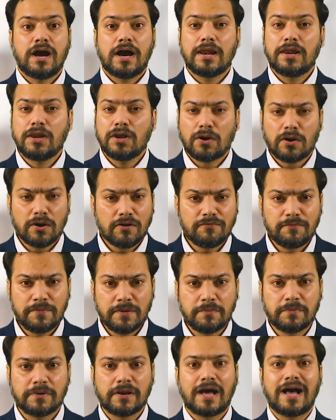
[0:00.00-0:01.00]
A lot of
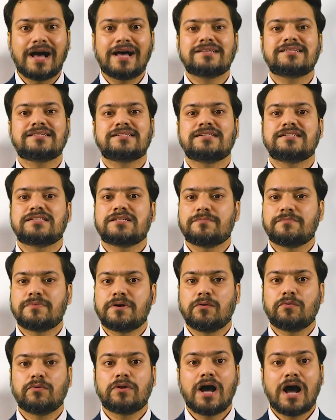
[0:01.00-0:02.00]
people ask us
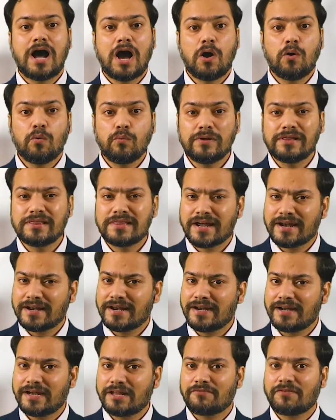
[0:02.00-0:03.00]
about how will they
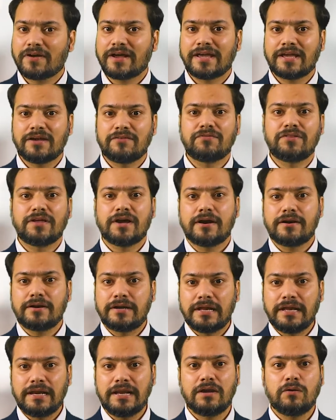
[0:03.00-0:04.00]
identify if they are
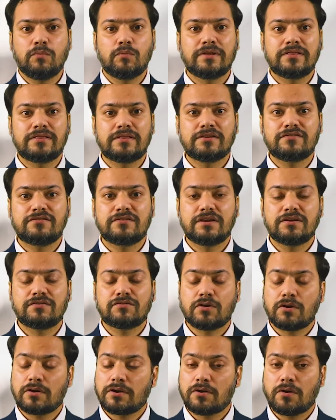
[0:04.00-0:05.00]
dealing with this
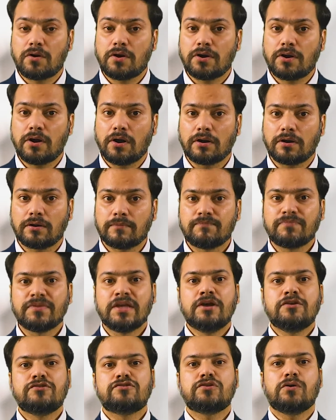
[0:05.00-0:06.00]
disorder or not.
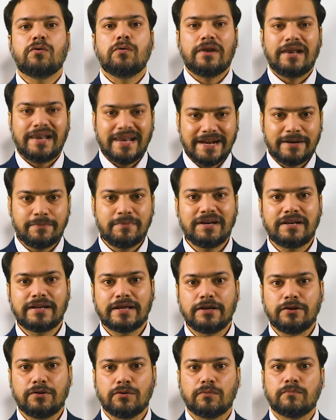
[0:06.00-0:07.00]
So let me
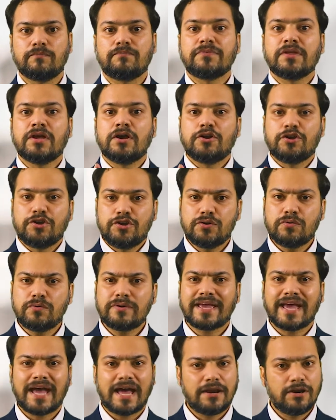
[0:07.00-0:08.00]
tell you, you
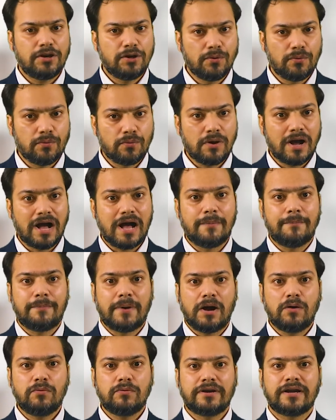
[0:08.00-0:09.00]
can know
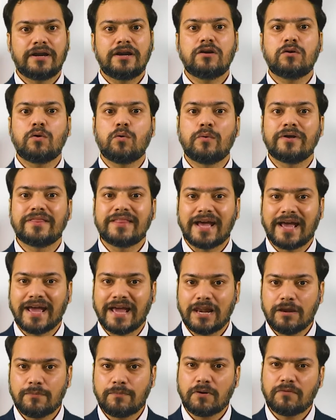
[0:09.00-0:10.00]
about it with the
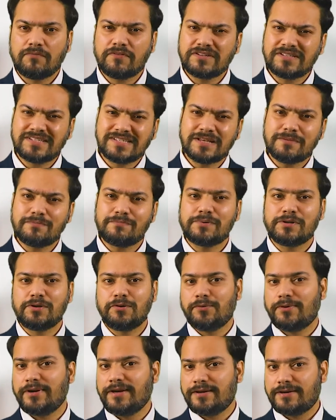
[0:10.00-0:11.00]
help of a simple
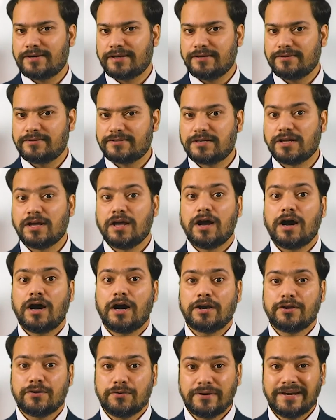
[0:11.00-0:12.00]
urine test.
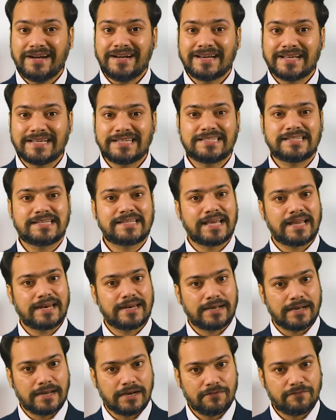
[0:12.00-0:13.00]
A urine test
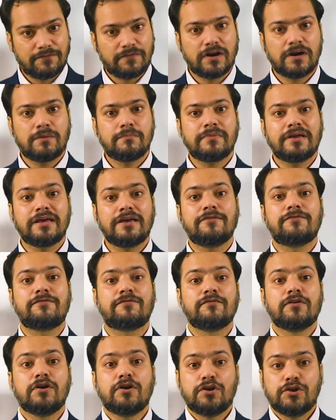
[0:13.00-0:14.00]
can confirm
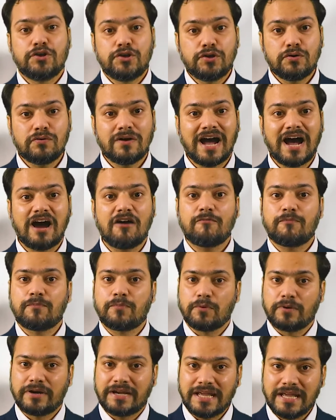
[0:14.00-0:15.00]
if you have
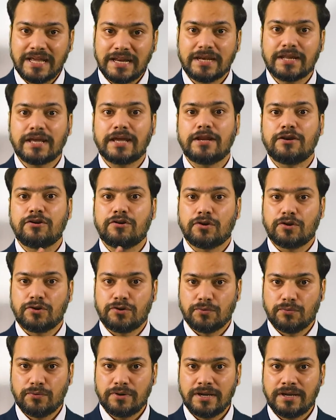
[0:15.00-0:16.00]
protein in your
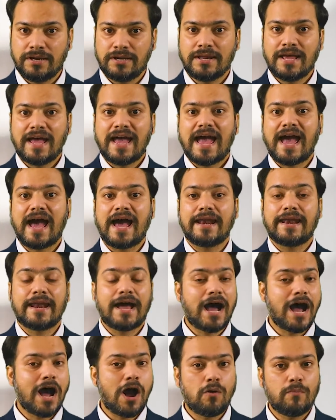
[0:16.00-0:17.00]
urine and
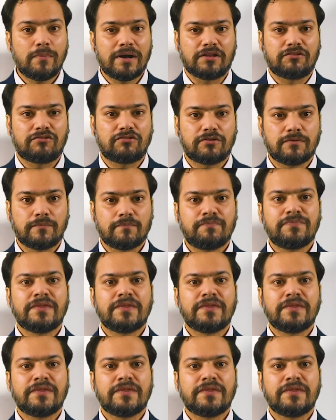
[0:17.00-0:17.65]
how much.